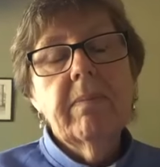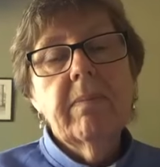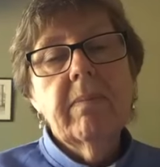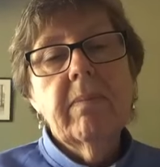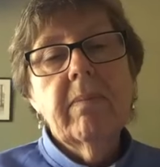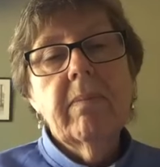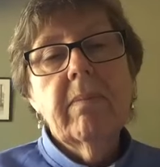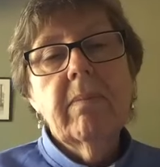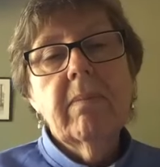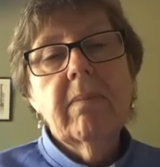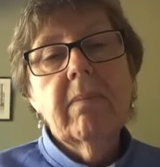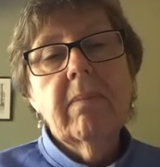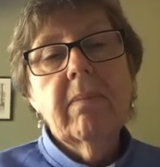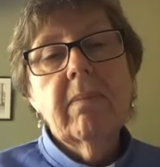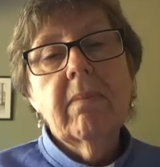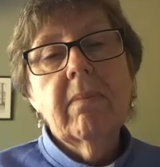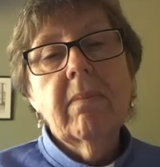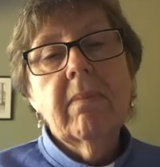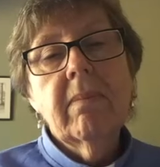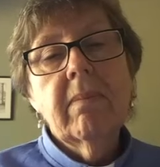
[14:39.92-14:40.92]

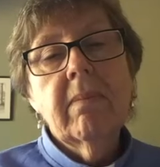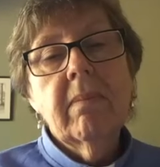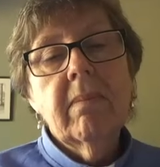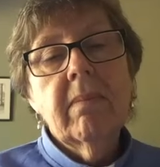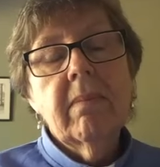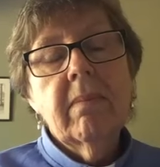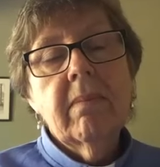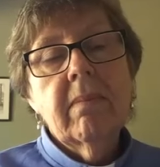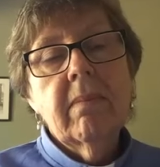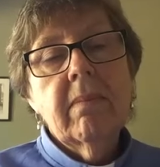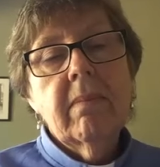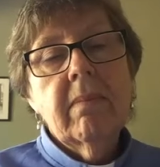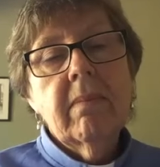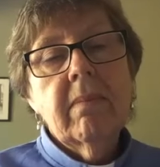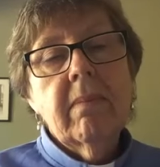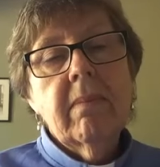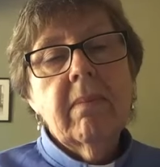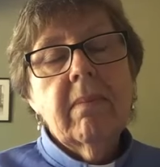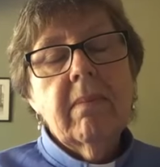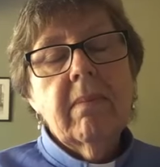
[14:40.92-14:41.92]

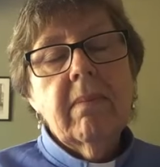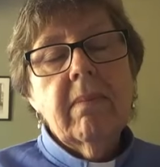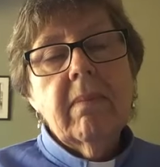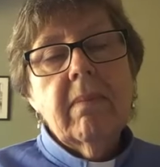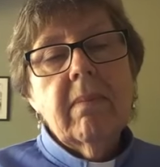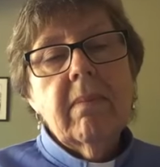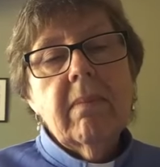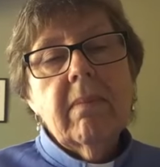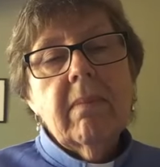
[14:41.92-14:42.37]
(no one is talking)